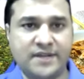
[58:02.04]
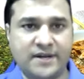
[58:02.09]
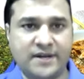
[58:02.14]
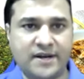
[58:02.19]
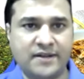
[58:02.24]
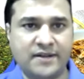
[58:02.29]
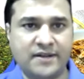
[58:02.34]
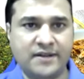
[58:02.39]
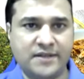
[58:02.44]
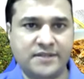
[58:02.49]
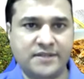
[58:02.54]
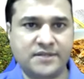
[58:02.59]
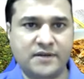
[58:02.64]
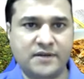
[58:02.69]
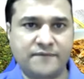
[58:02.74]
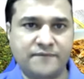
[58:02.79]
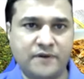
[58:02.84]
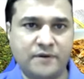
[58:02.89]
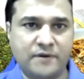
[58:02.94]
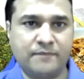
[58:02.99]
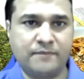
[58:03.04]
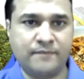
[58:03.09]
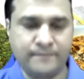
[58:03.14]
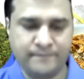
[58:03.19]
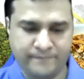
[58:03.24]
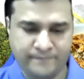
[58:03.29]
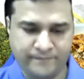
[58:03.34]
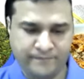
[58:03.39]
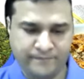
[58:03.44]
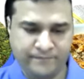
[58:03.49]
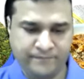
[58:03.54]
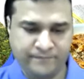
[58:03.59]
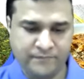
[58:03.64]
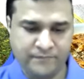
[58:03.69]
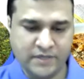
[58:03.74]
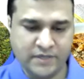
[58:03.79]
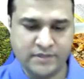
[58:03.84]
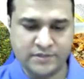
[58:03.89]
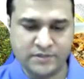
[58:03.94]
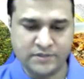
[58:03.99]
Saturday. That is confirmed.
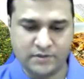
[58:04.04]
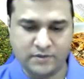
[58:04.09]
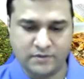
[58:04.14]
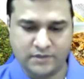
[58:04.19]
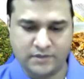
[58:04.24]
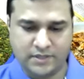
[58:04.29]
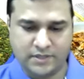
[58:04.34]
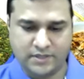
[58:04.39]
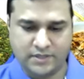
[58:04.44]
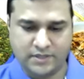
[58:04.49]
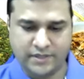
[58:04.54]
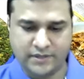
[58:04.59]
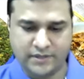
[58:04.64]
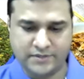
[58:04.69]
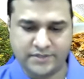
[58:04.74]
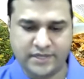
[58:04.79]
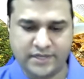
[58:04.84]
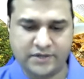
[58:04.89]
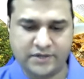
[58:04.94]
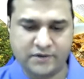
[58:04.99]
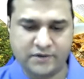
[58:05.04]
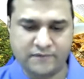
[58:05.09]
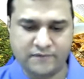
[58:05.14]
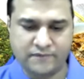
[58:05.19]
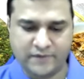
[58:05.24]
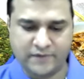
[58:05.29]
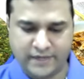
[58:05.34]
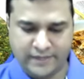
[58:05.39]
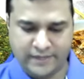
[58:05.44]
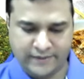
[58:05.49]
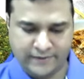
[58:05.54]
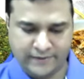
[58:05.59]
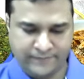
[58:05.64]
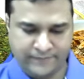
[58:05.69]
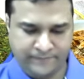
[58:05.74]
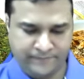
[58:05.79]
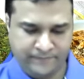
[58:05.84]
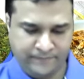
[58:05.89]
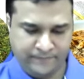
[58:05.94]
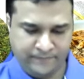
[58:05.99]
So stay tuned for that,
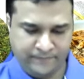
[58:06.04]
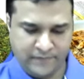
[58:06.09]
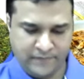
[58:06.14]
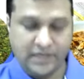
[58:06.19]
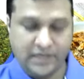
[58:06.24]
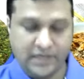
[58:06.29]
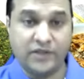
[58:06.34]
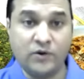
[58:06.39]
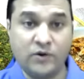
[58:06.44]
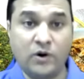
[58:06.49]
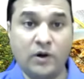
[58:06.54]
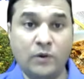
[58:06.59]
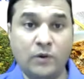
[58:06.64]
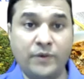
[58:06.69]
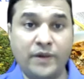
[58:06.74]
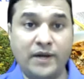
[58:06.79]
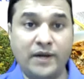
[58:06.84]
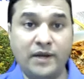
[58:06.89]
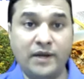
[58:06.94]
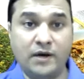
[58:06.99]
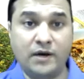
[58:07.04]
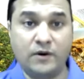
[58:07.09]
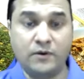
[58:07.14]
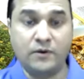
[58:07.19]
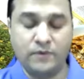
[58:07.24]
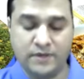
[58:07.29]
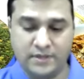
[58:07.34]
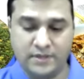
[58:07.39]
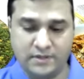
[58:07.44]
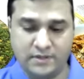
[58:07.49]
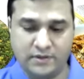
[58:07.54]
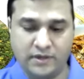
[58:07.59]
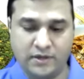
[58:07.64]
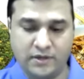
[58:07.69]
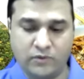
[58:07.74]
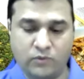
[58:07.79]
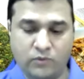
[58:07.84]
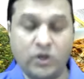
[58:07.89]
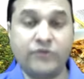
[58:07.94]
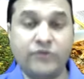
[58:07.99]
and you all will love
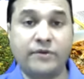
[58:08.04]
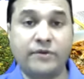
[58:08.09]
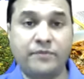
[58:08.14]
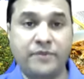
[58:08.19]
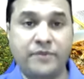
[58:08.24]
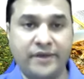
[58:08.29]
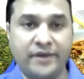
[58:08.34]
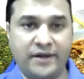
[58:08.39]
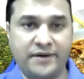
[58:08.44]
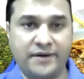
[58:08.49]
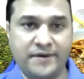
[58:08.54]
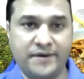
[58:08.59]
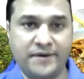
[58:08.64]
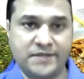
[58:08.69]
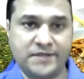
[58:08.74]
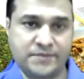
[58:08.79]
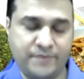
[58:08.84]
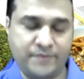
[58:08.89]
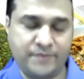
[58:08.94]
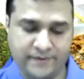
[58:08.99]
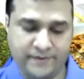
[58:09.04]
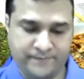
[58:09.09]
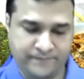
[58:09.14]
what we are bringing. Trust me.